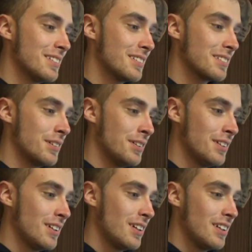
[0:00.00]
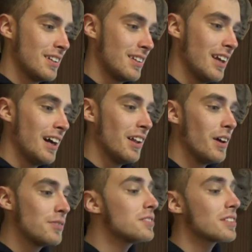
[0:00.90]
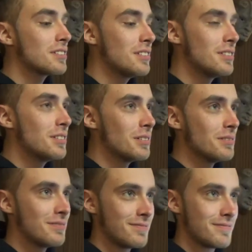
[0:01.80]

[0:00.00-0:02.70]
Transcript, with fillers: That's good. The LF62.